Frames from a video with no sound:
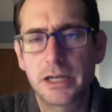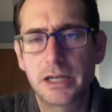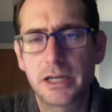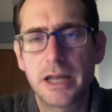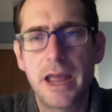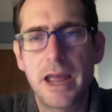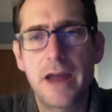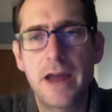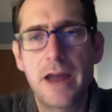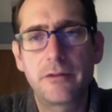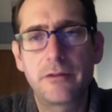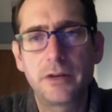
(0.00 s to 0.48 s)
and
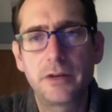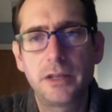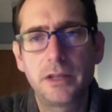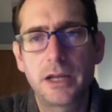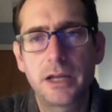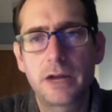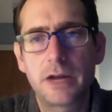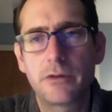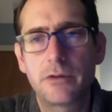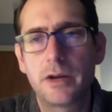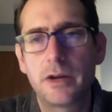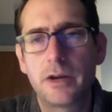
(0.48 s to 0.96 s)

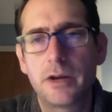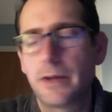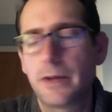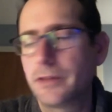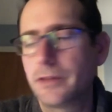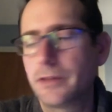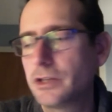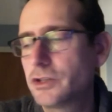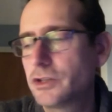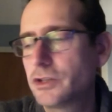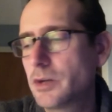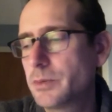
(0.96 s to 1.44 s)
everything I read about
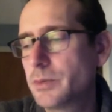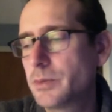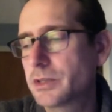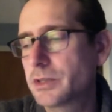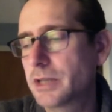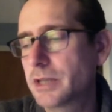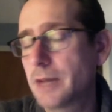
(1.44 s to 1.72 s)
the Esopus